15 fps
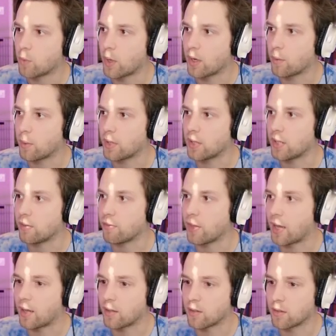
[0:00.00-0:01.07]
Where did we leave
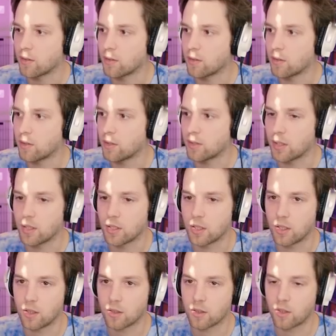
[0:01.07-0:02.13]
that? Is it in
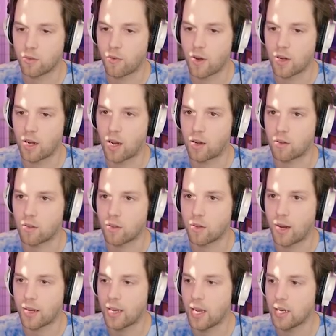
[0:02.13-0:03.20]
here? Let's find out.
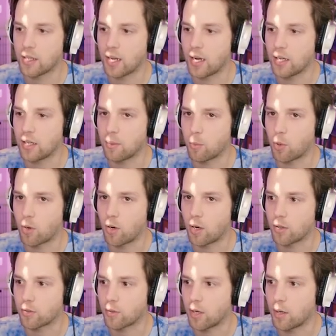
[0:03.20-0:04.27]
I can't gain any more
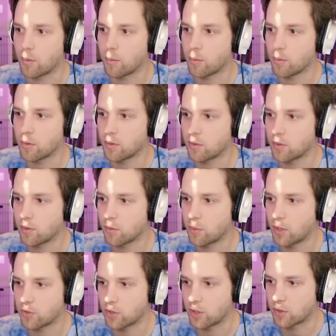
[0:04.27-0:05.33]
hearts, right? Let's
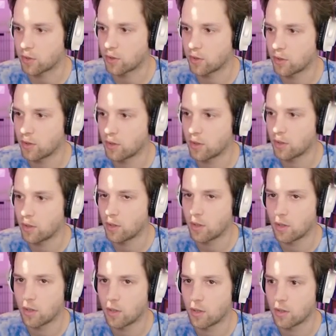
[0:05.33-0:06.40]
watch this.
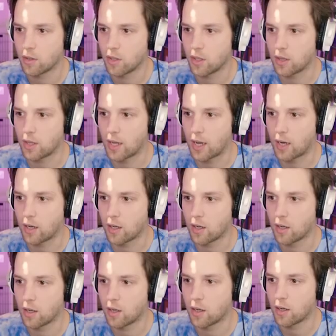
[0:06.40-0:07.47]
Did that.
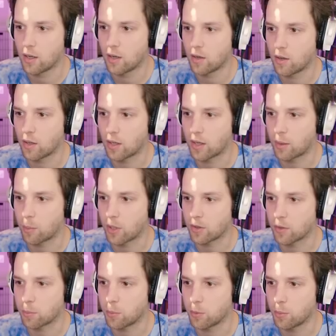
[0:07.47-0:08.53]
Hold on, I gotta
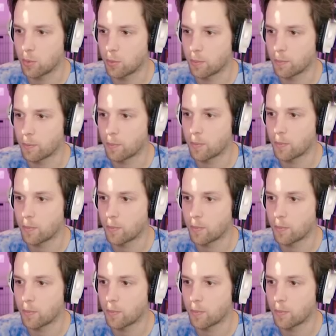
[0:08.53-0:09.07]
break this poo-poo.